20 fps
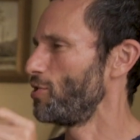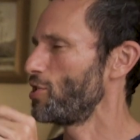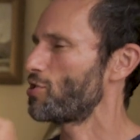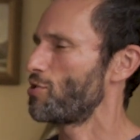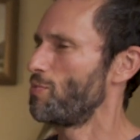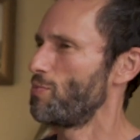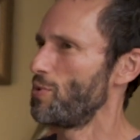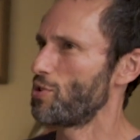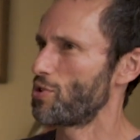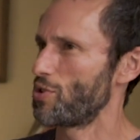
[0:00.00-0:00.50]

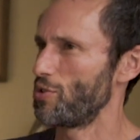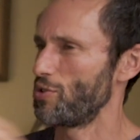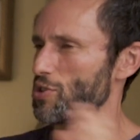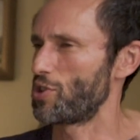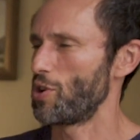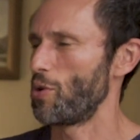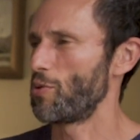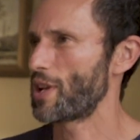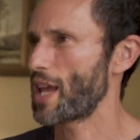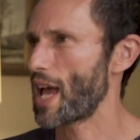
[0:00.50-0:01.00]

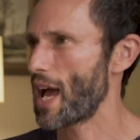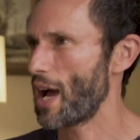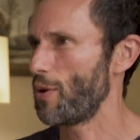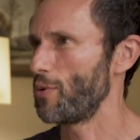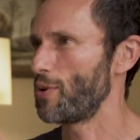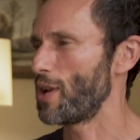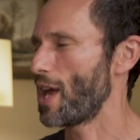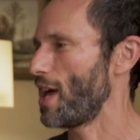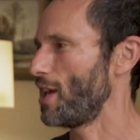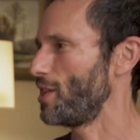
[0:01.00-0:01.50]
distributions don't
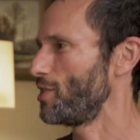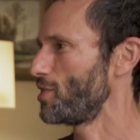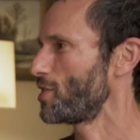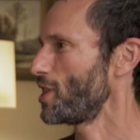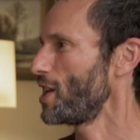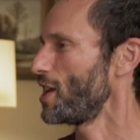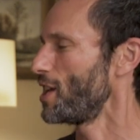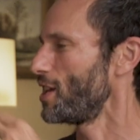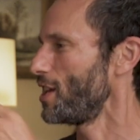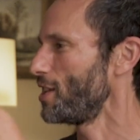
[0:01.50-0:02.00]
count
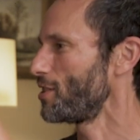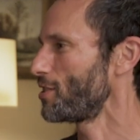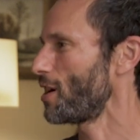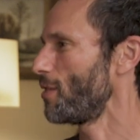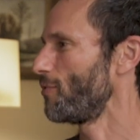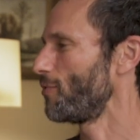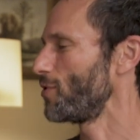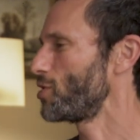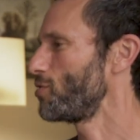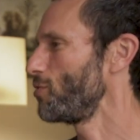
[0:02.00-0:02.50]
as
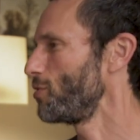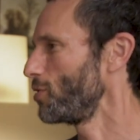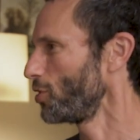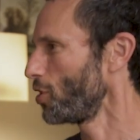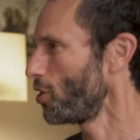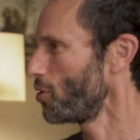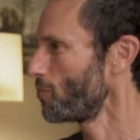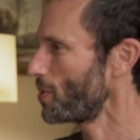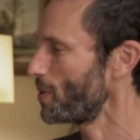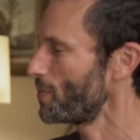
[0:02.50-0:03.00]
income for student
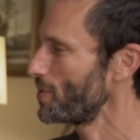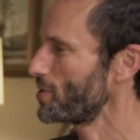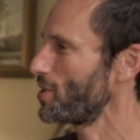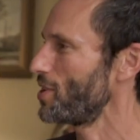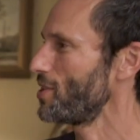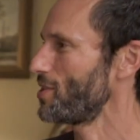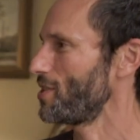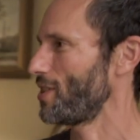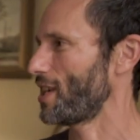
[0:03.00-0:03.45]
loan purposes.